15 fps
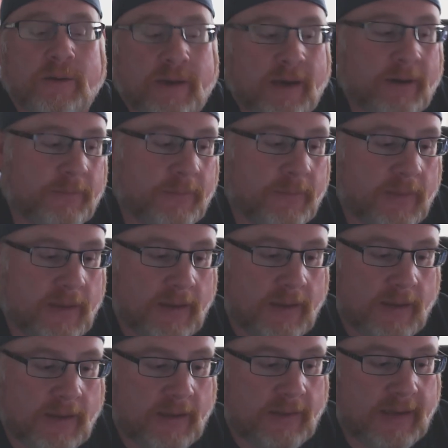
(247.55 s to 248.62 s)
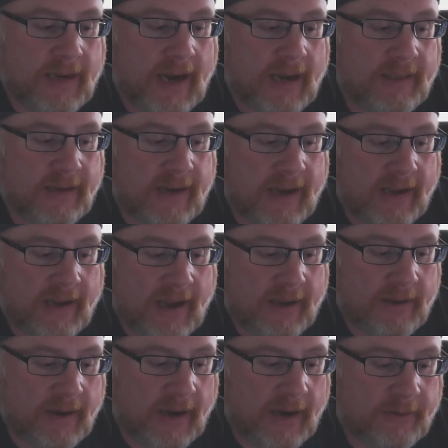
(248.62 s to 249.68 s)
Now, the guy that
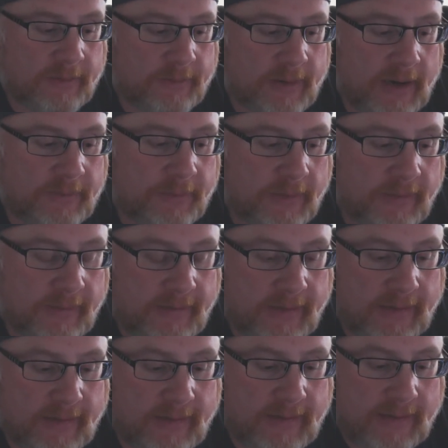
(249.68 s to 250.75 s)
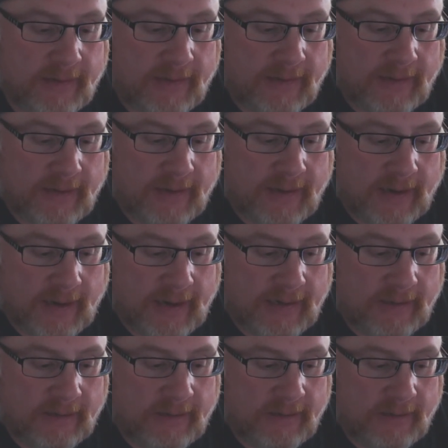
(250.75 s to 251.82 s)
I referenced and
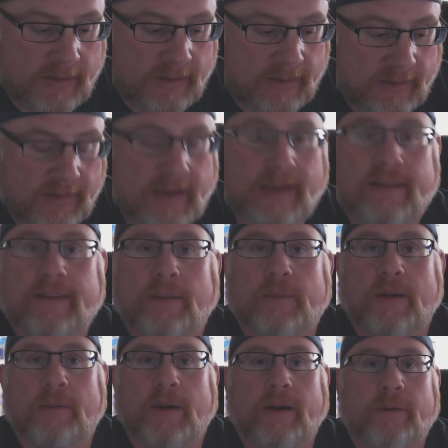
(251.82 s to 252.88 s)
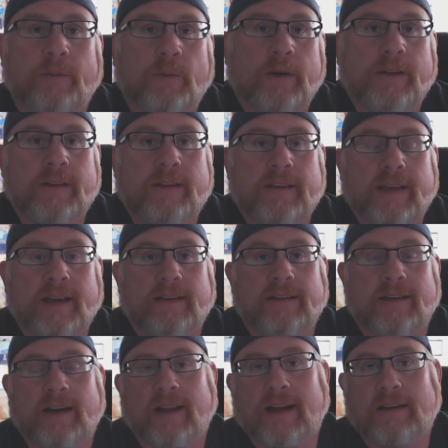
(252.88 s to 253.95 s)
I said something about, one of the things
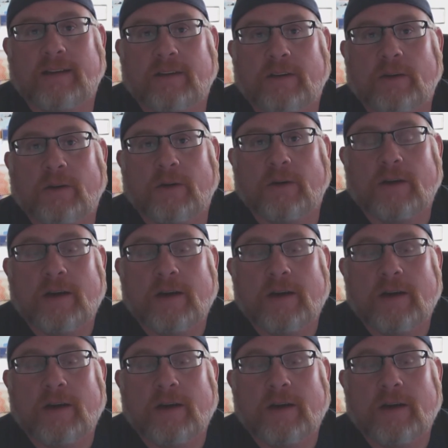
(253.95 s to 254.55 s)
that I like to do,